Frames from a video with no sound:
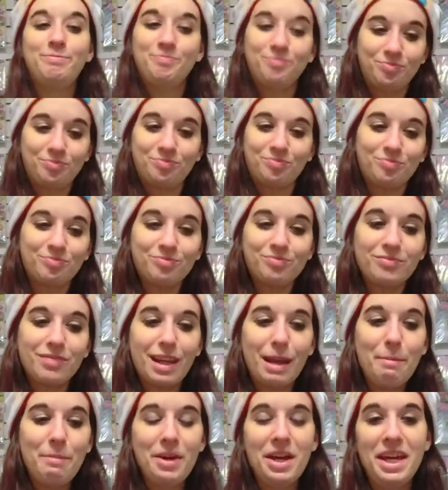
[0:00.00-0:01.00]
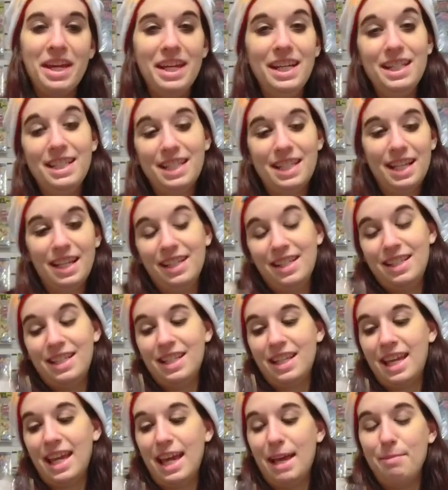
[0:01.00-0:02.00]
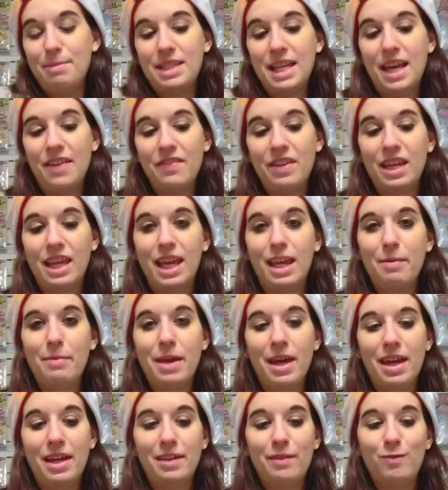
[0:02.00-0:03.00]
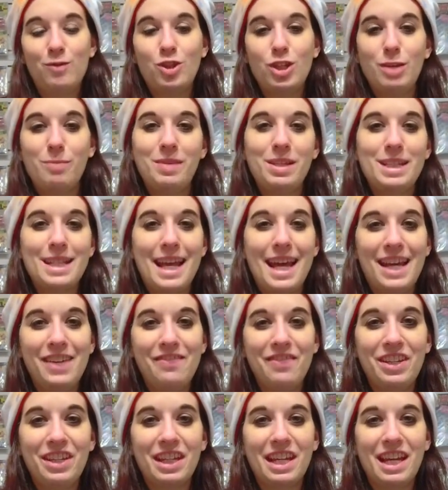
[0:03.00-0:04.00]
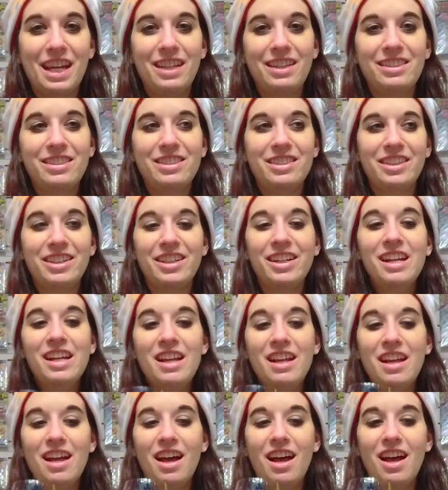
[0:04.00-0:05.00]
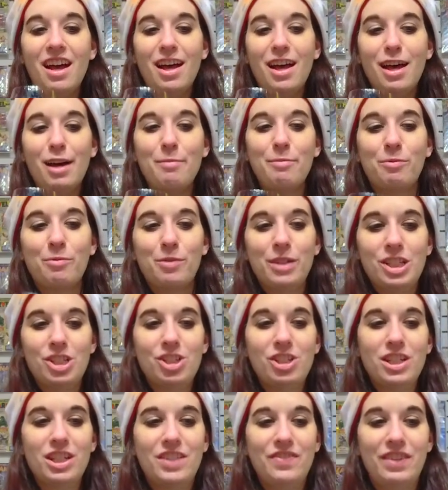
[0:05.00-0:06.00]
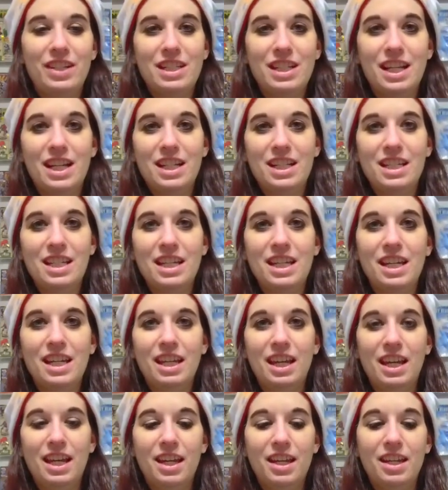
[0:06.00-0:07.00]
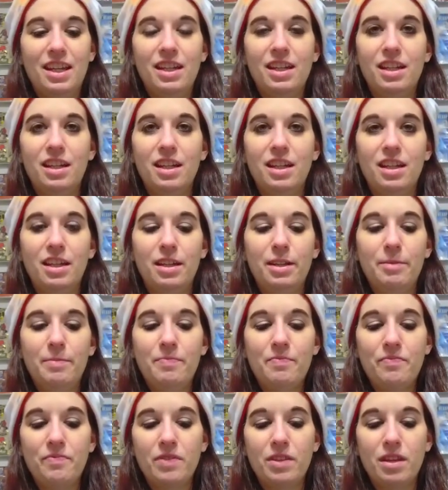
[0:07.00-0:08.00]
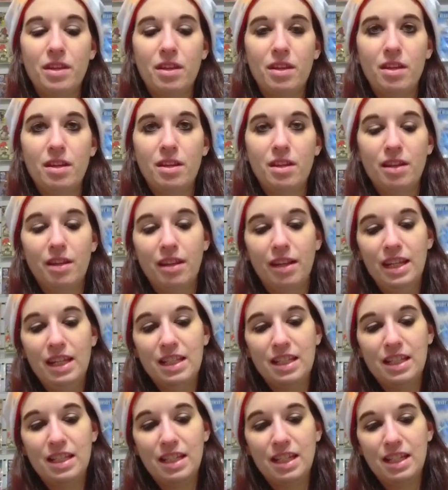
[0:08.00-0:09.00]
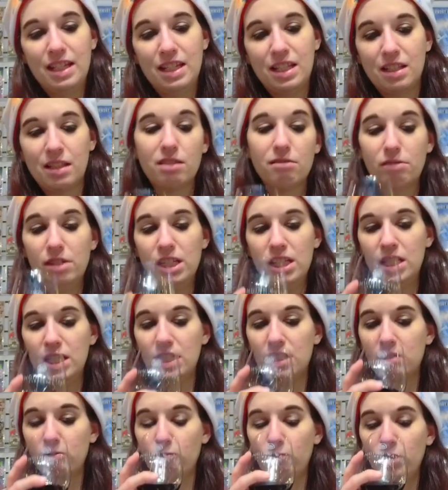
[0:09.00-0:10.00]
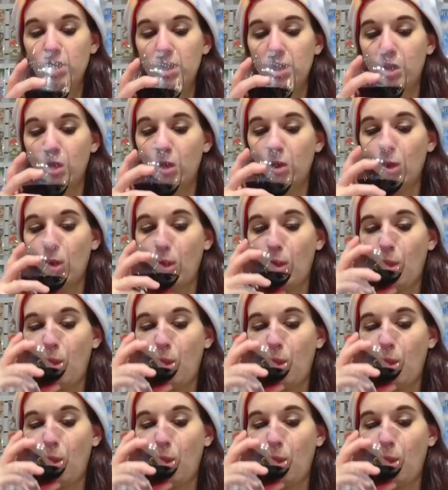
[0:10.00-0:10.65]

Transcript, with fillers: Um, but it's a, uh, it's a cab sav. It came out of Jamie's Advent calendar, um, which is fantastic, and um, it's it's it's really good.